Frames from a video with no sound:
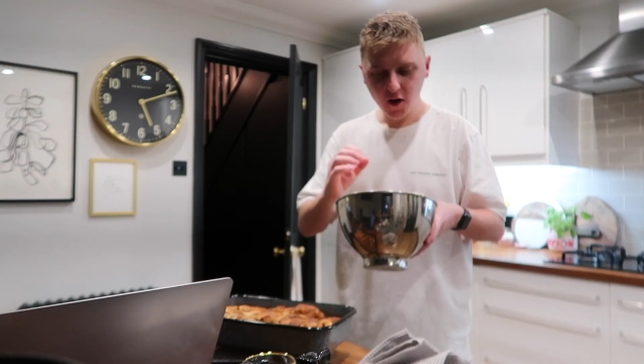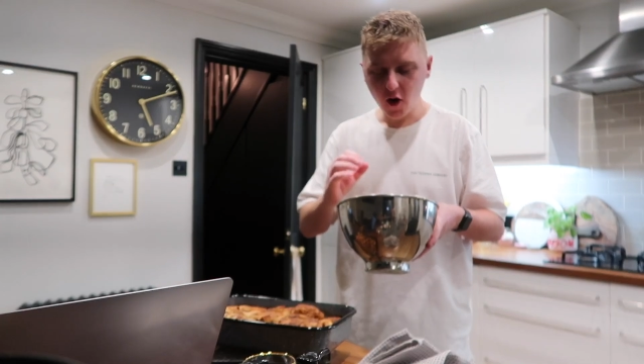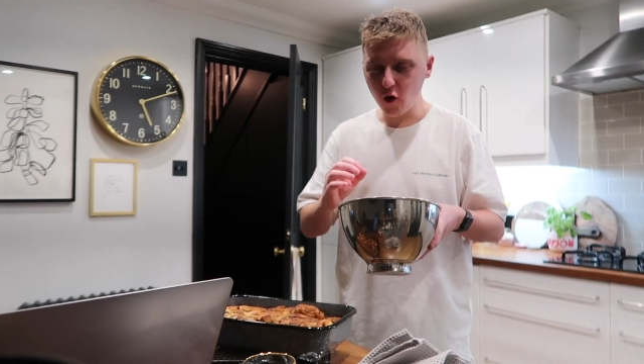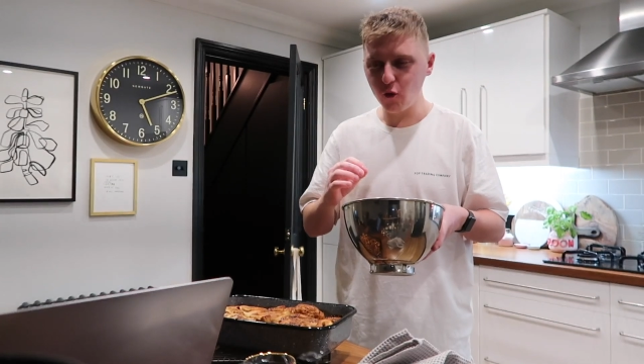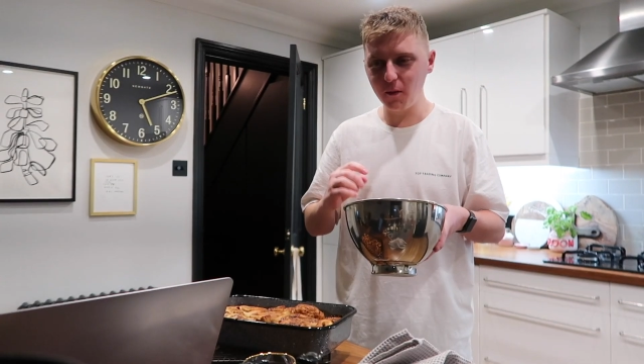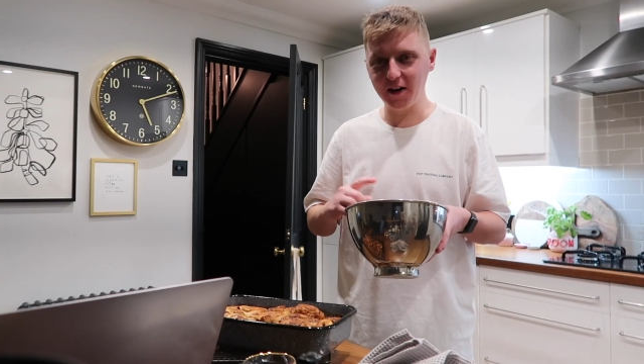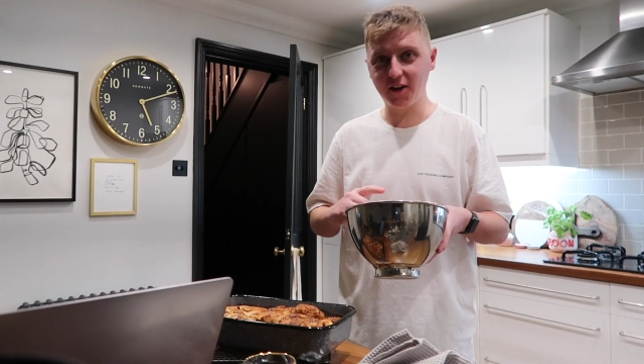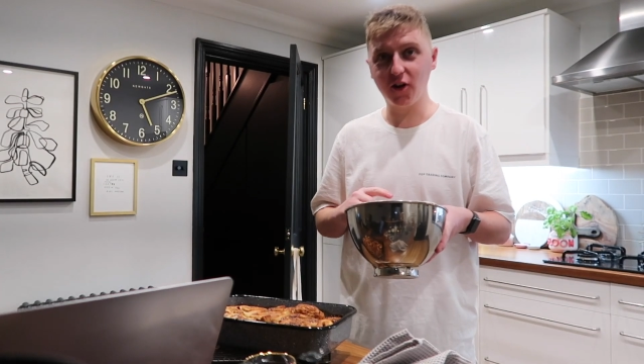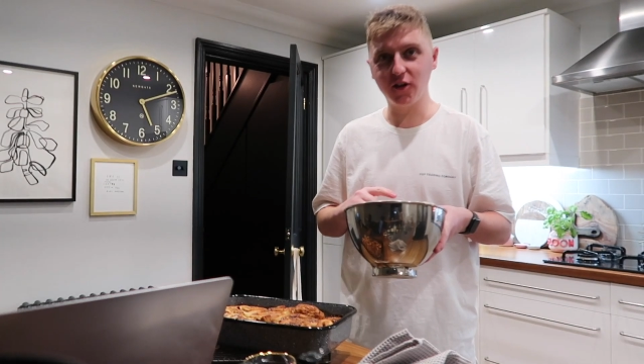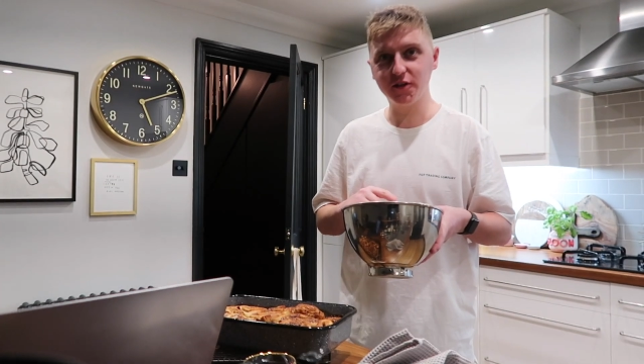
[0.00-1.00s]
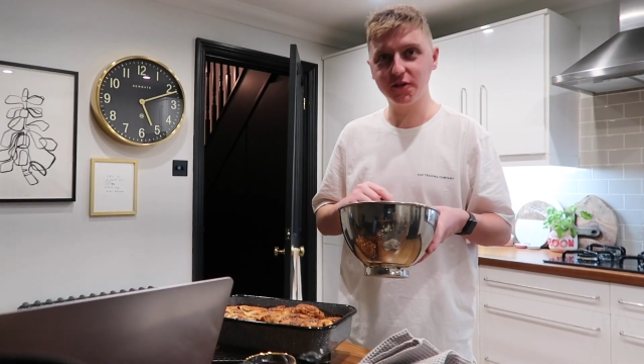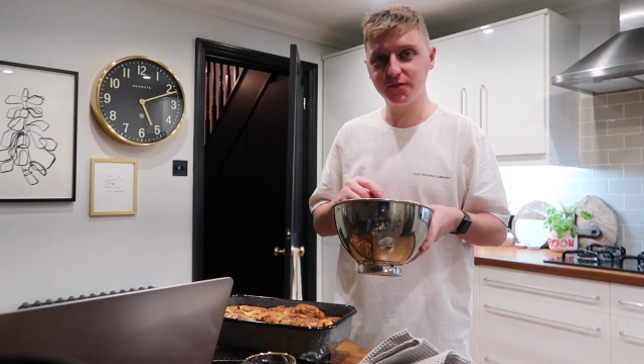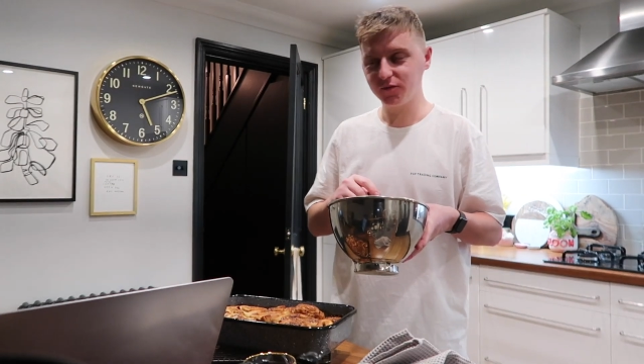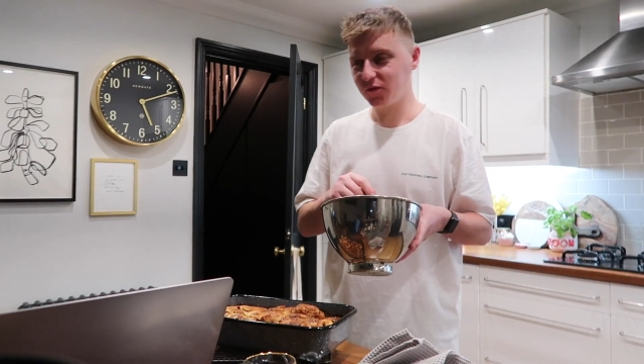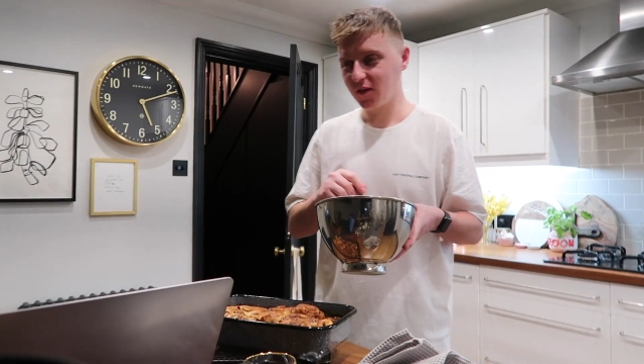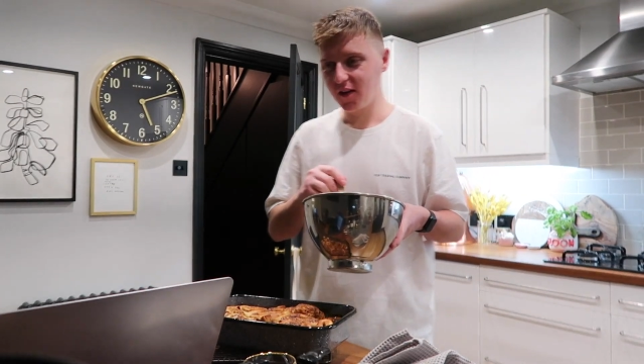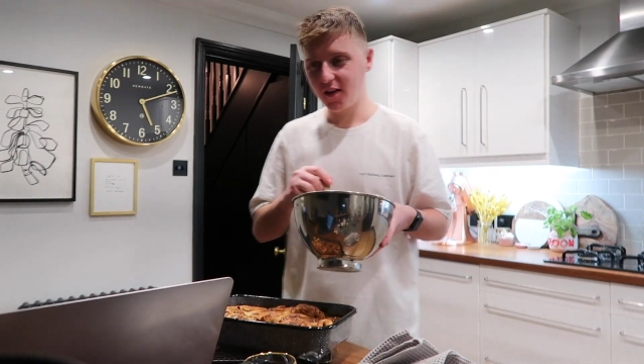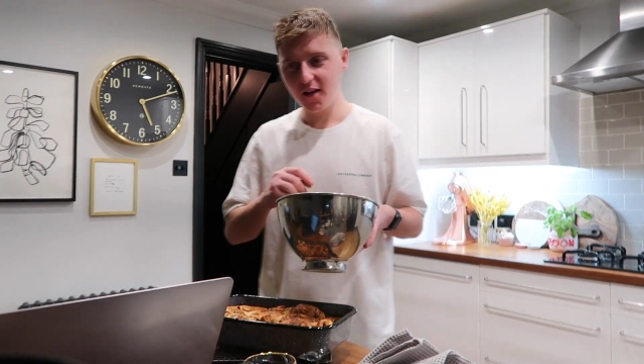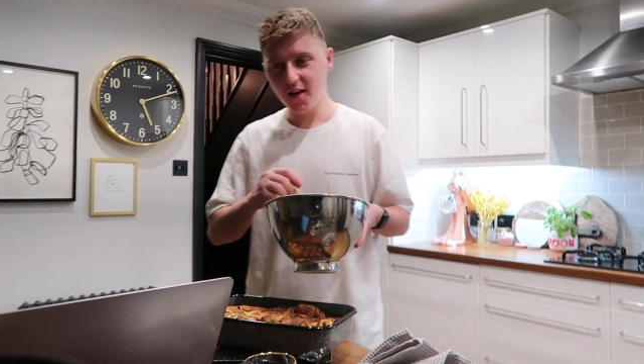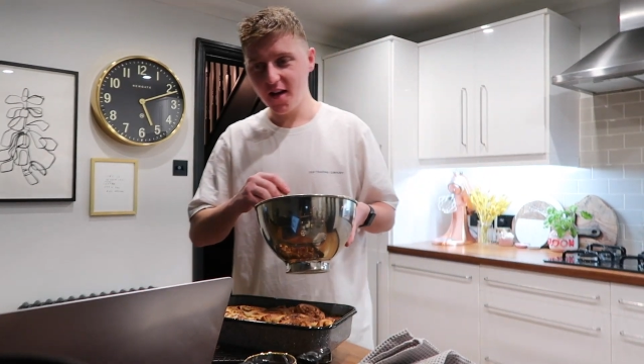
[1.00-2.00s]
Oh my god.
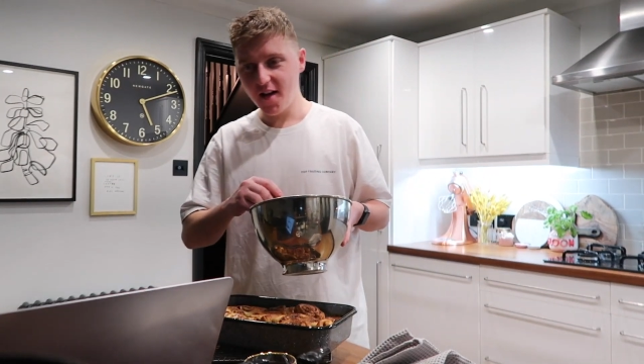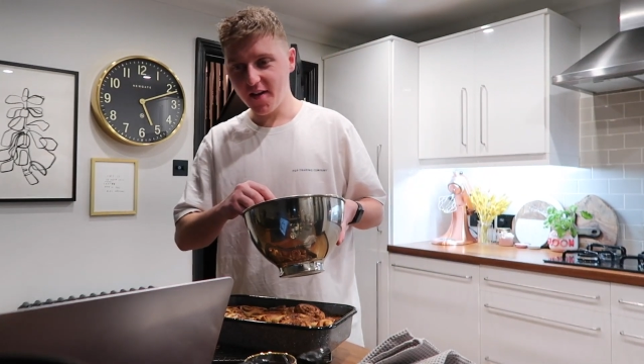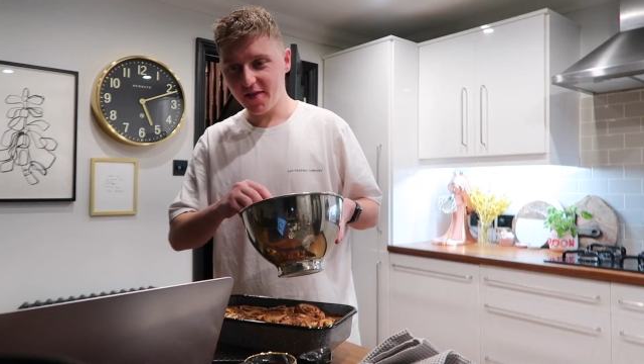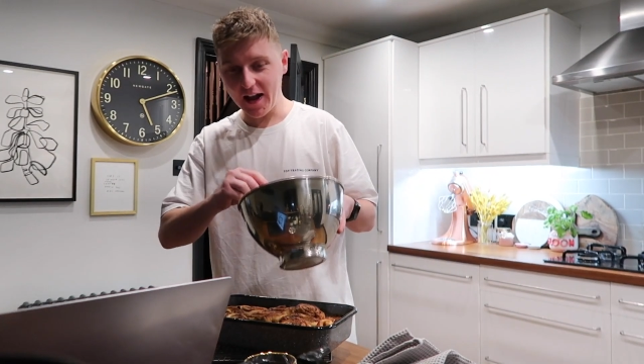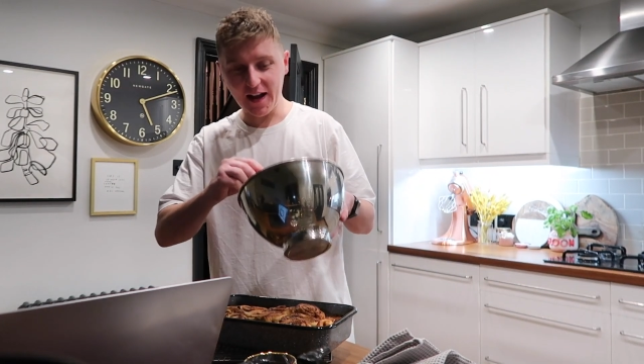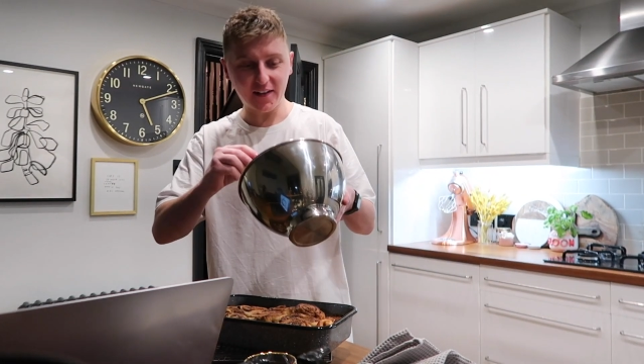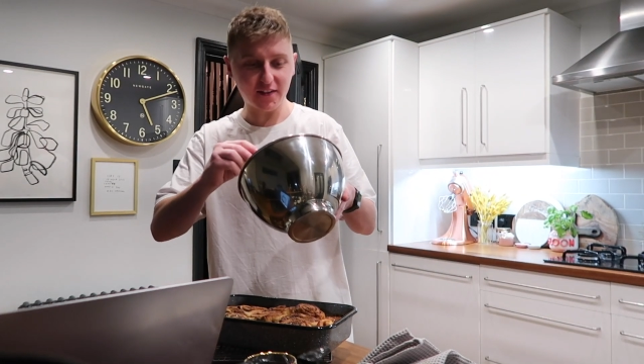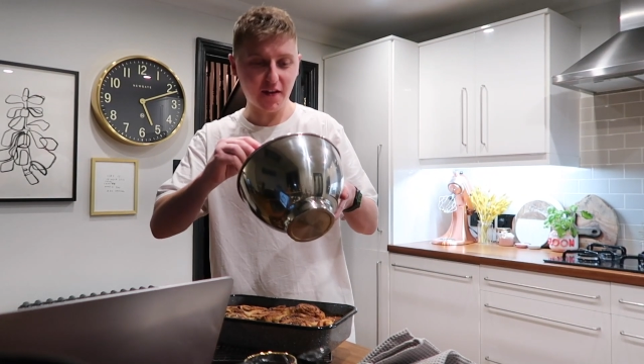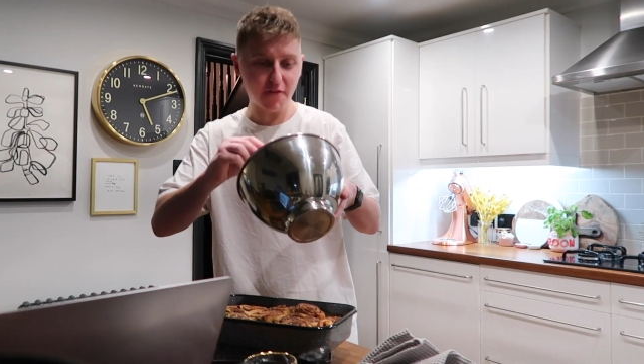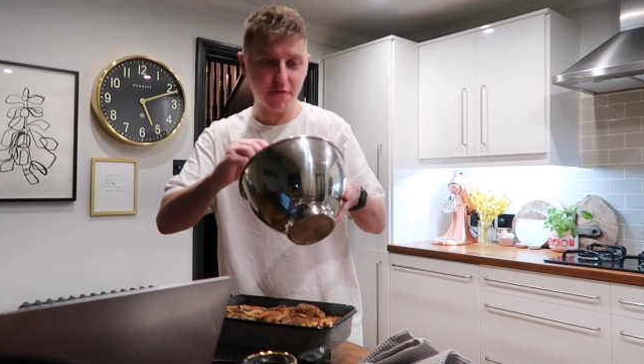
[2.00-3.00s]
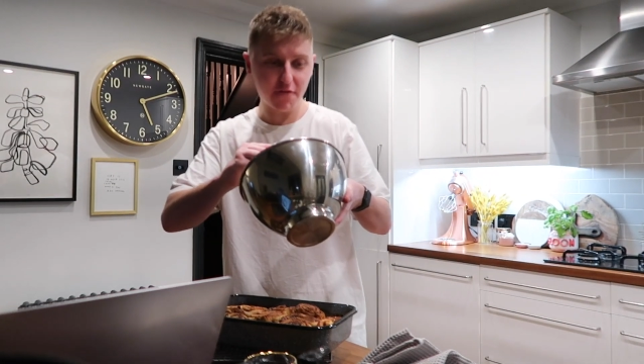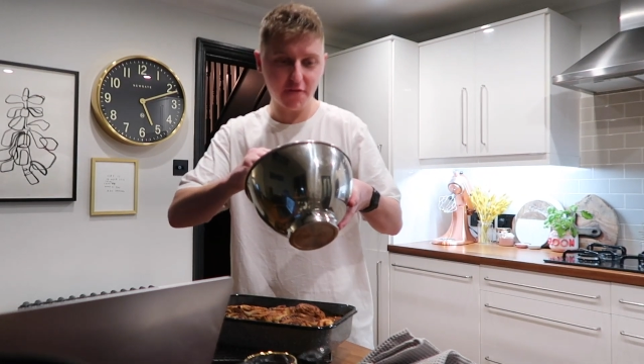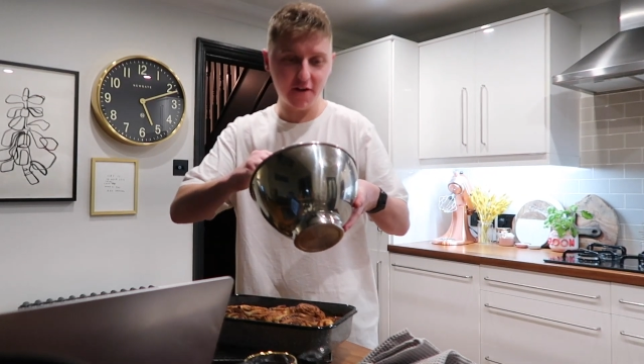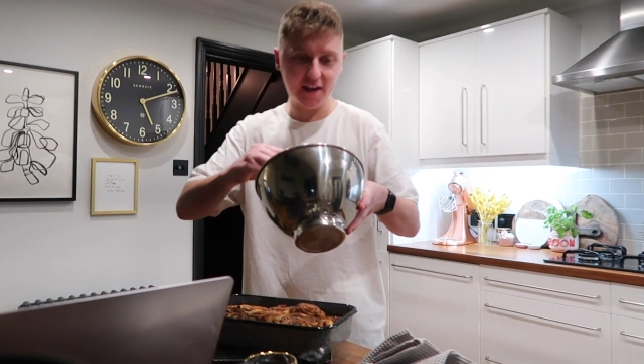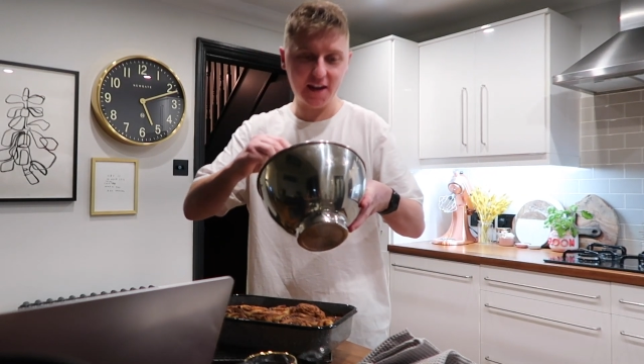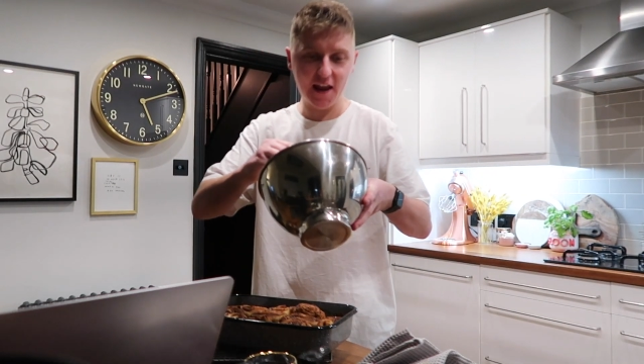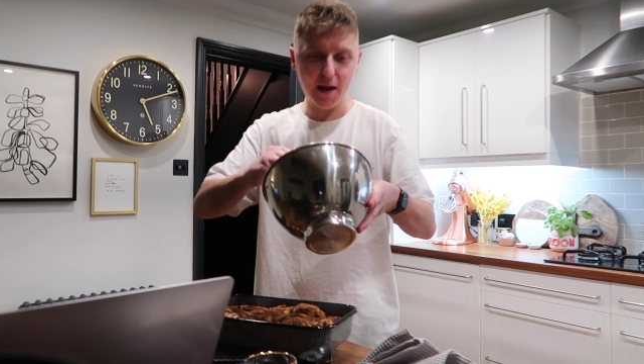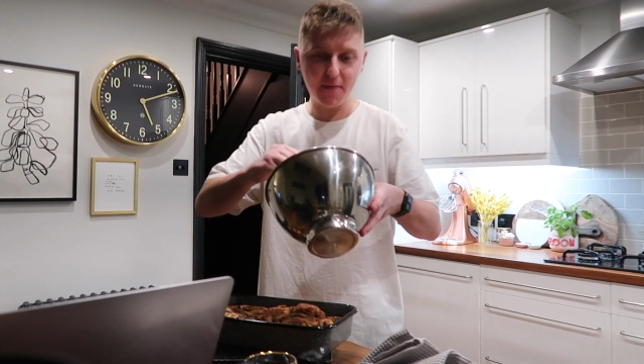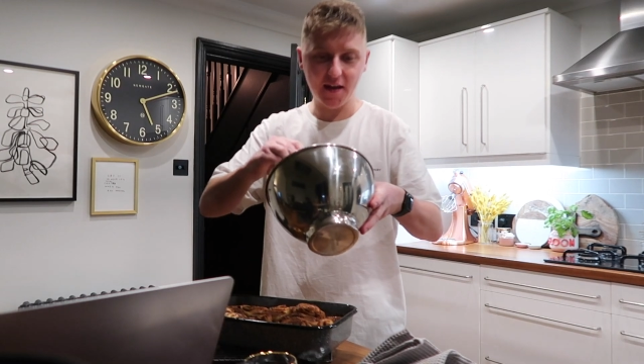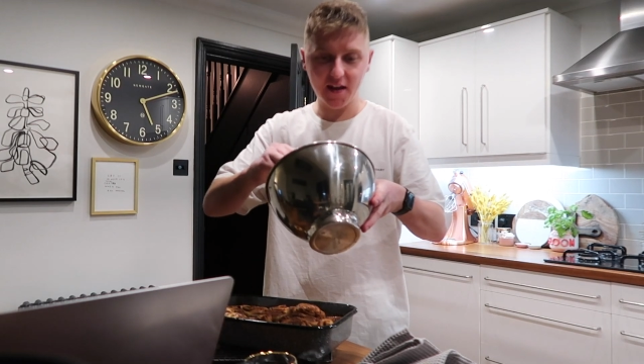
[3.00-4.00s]
That is freaking
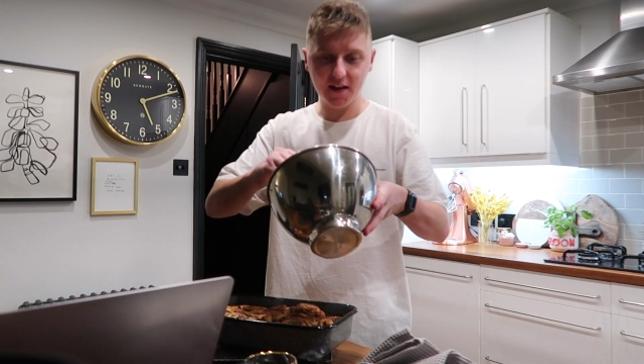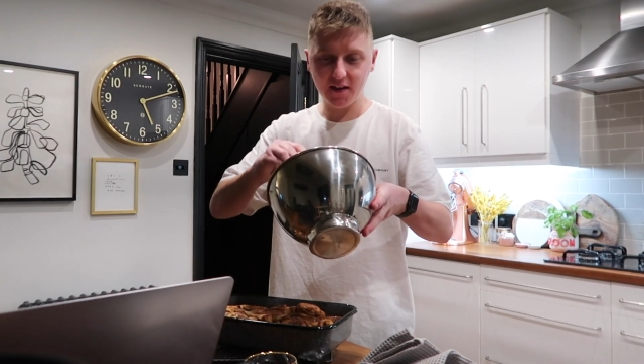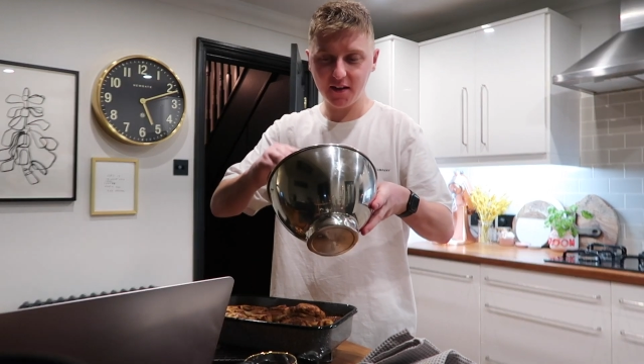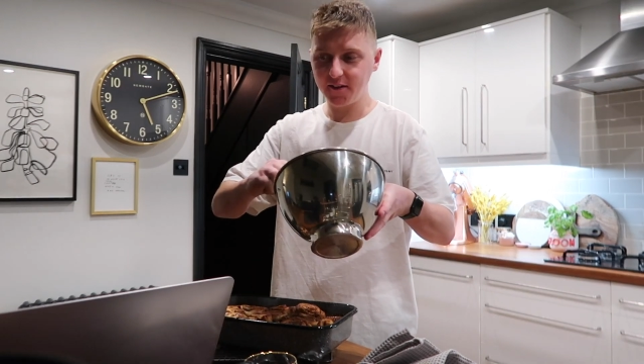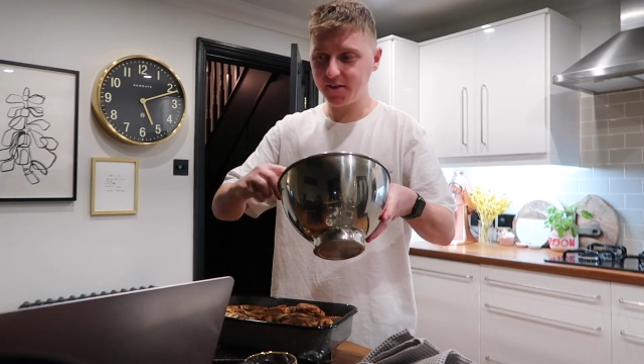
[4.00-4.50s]
epic.